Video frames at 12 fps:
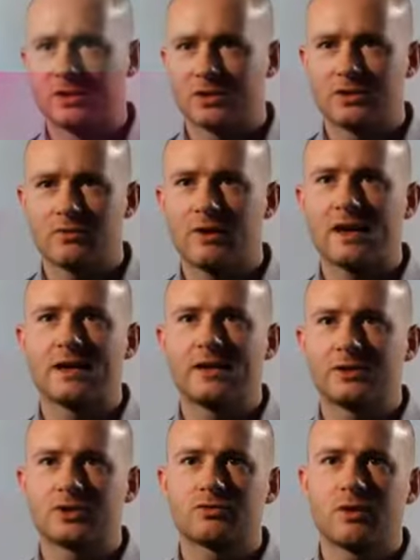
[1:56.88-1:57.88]
can directly
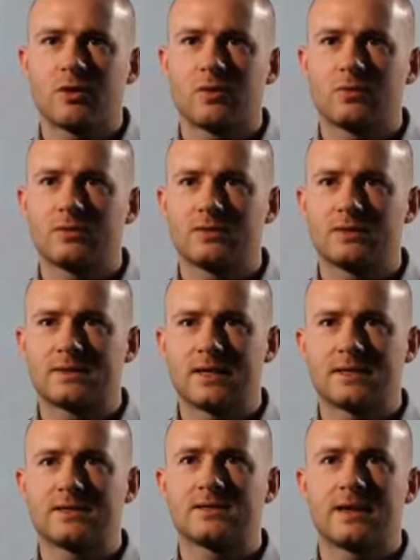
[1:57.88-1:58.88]
control
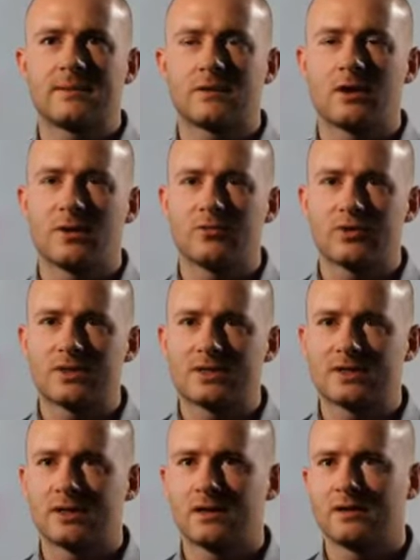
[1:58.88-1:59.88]
data tape
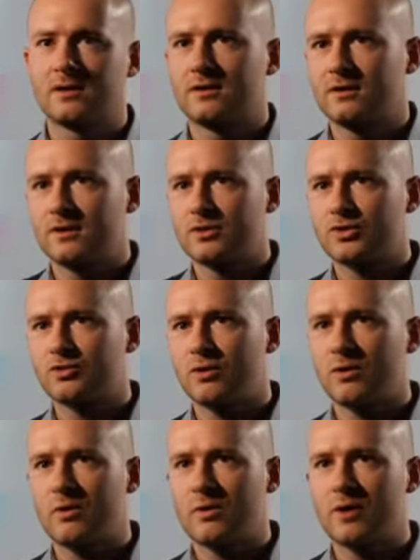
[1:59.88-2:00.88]
libraries. It can
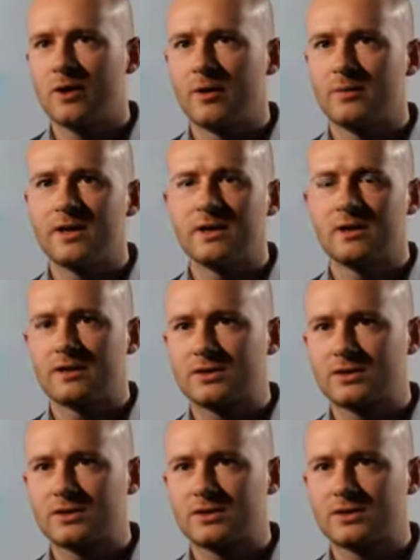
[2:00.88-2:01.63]
control nearline